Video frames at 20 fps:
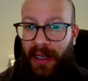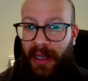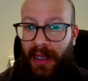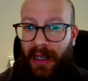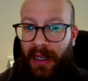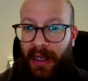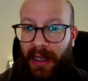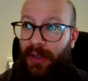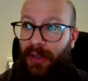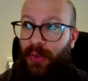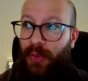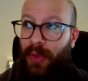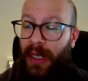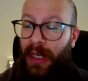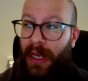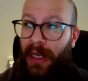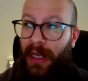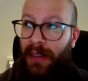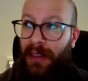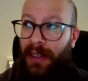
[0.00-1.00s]
actually
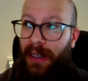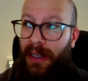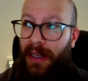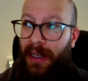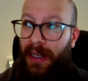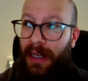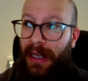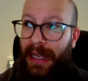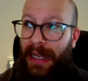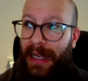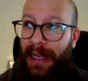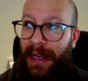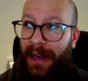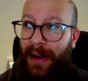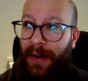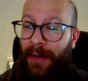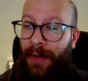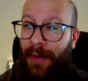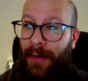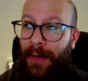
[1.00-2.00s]
creating a
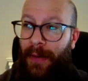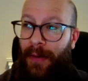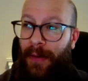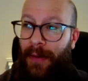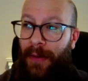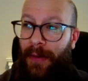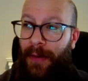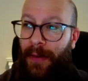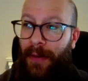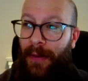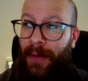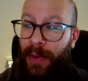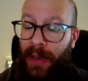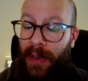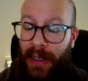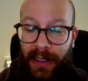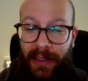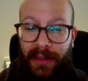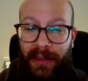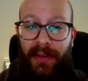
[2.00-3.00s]

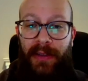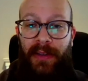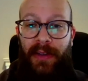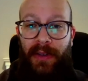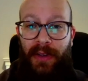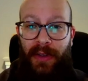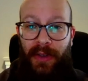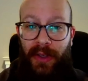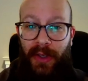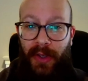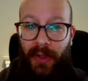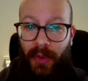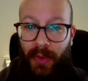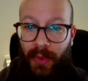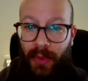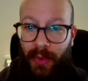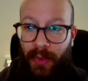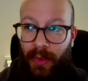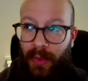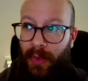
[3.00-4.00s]
complete
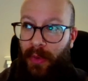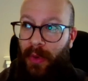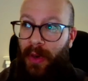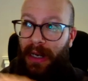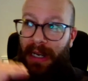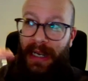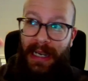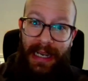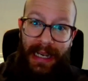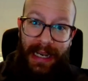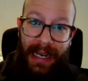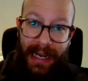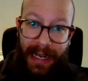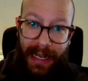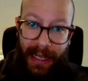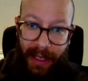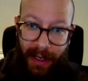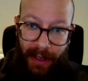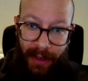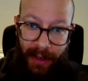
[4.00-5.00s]
new
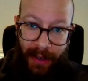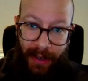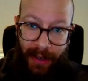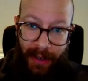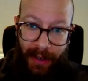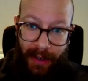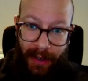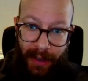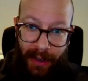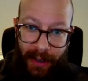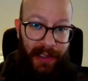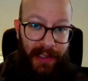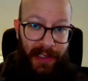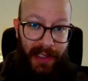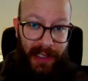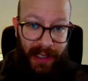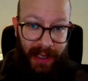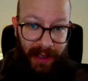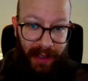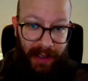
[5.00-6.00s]
layer in this
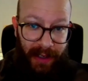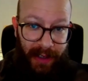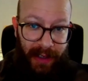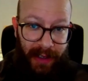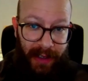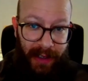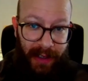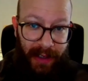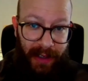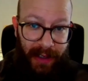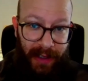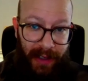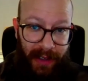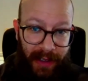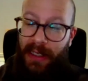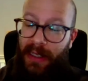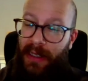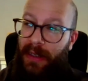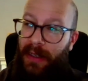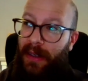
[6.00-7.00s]
cake as
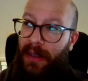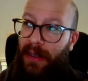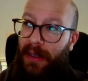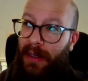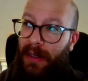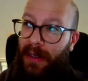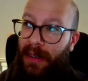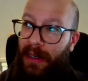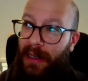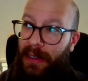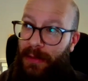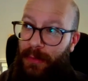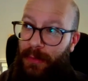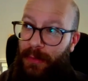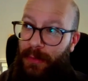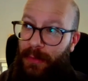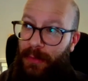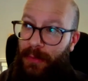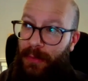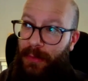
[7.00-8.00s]
we
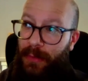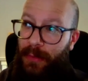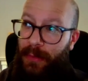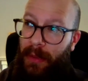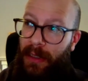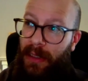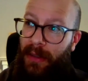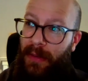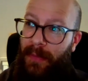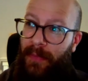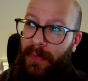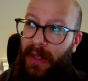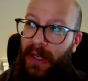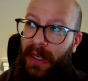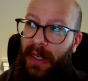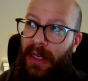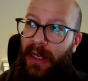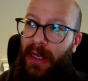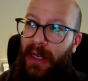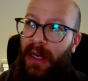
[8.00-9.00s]
described it.
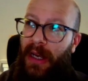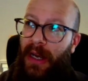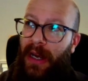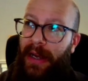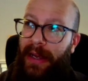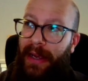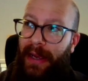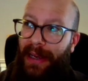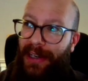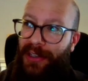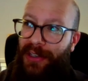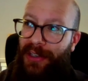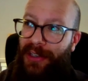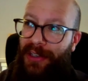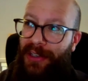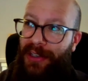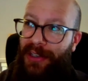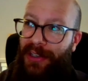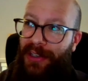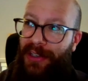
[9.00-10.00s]
I
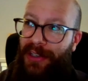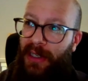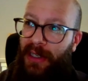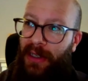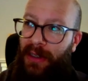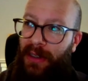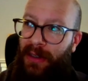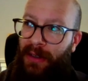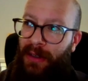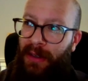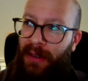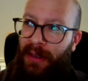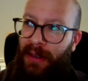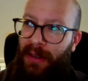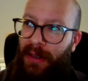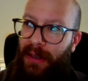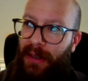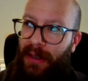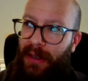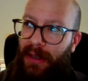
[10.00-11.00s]
actually seen
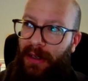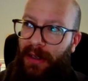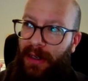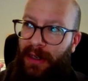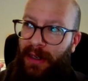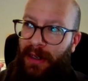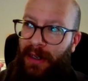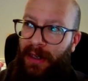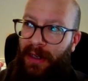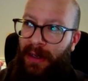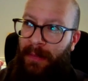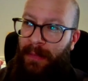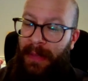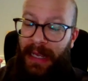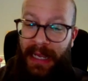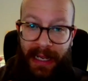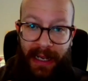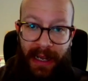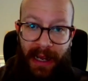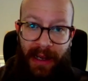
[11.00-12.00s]

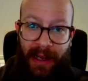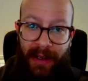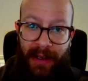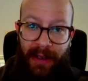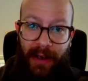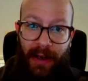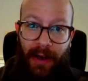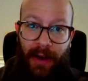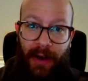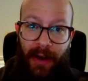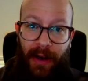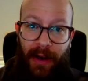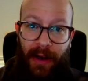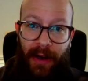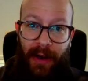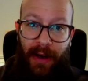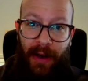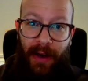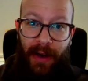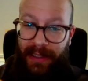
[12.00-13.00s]
AI
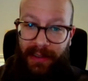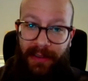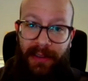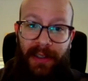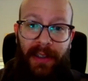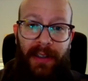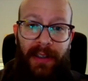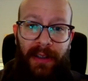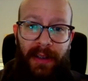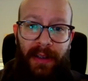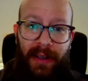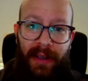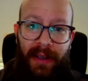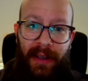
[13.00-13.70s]
augmenting